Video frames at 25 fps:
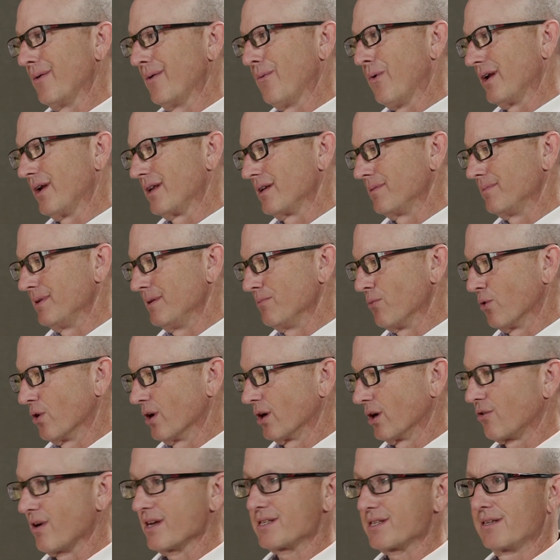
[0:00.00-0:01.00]
And they wanted to be
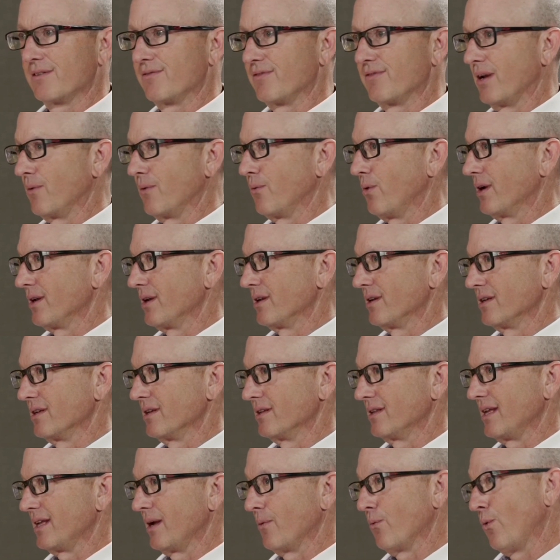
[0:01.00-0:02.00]
more aggressive. They
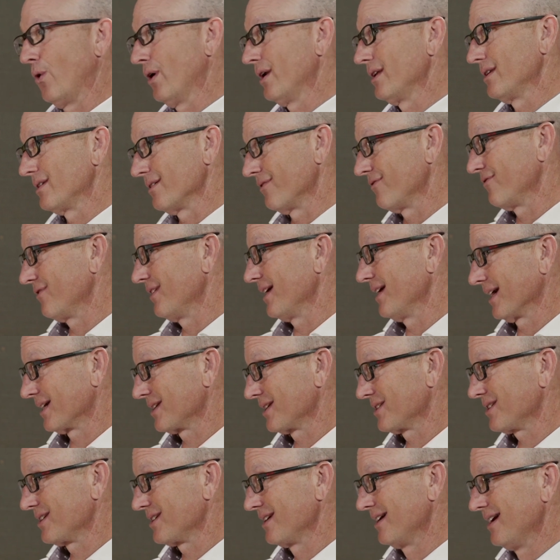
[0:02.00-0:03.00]
wanted to
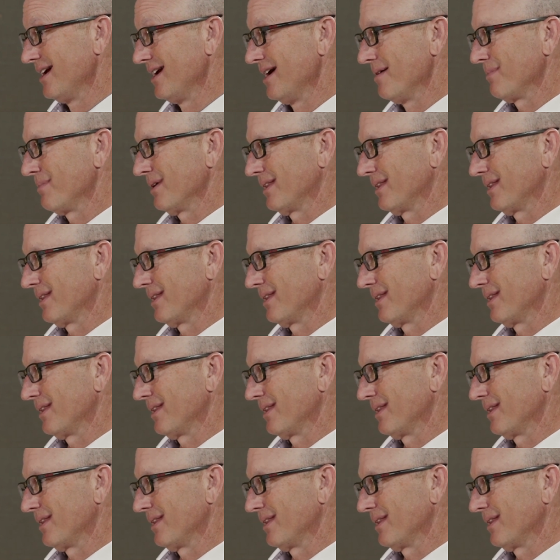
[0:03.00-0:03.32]
fix,